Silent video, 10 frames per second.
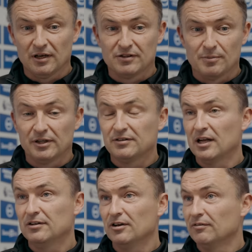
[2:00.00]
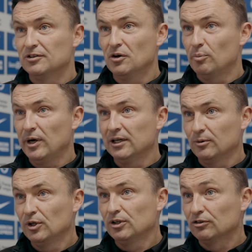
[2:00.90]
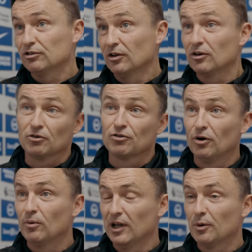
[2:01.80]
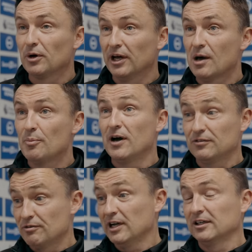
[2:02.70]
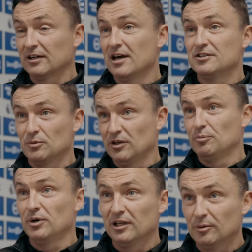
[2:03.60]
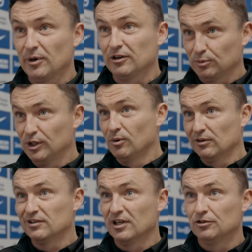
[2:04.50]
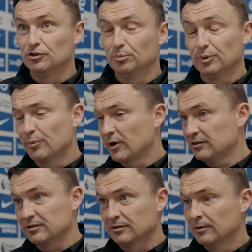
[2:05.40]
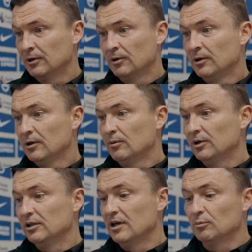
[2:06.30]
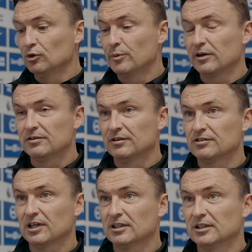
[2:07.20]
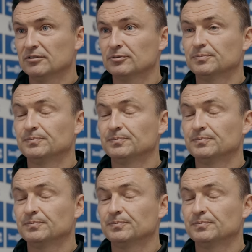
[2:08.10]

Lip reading: case of the mentality of it. Don't panic. We can still control where they play that pass, recognising when they played the pass we want and then jump and press. And we did that much better in the second half.